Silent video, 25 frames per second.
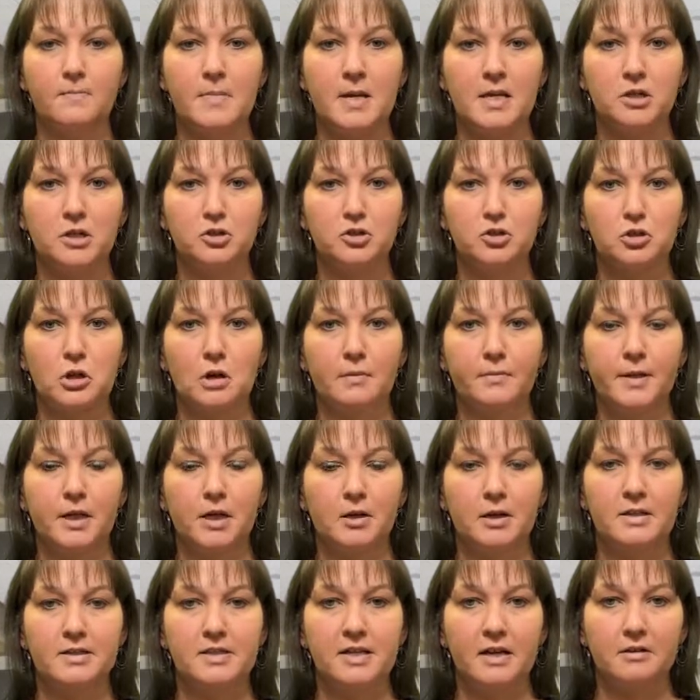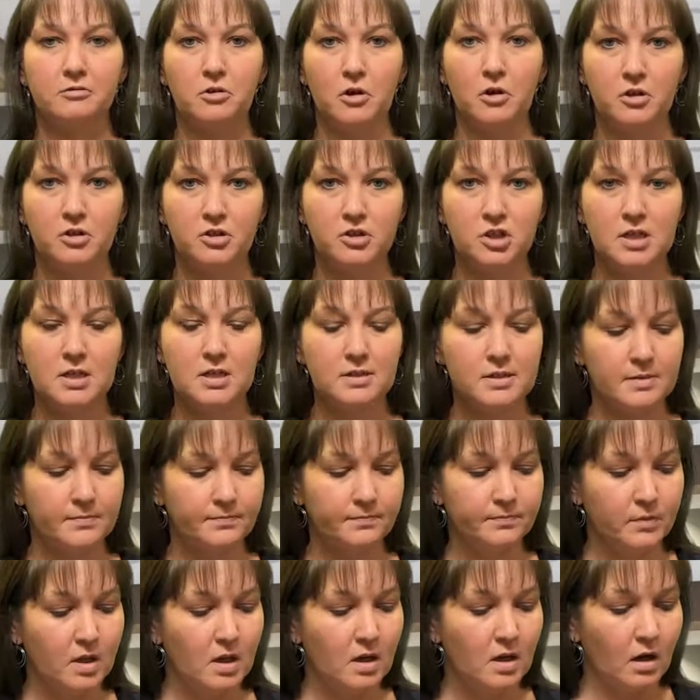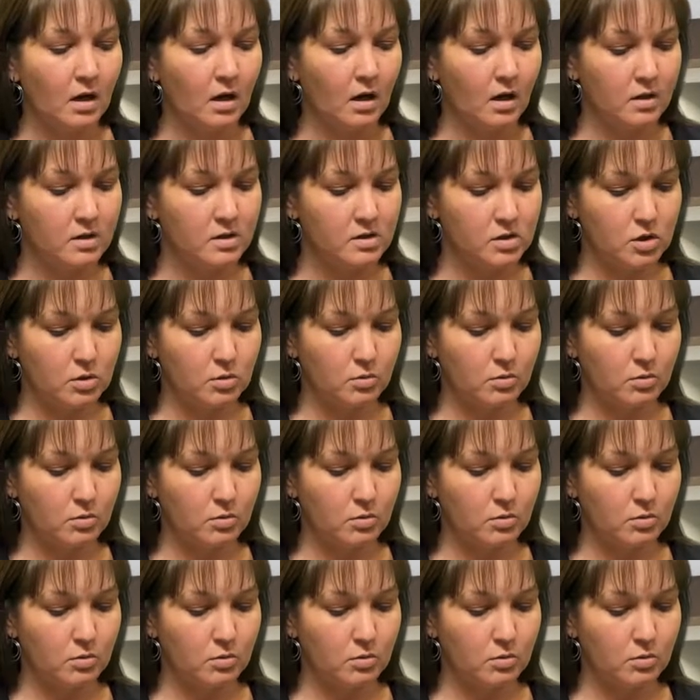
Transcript: receive from InnerScope Hearing Technologies,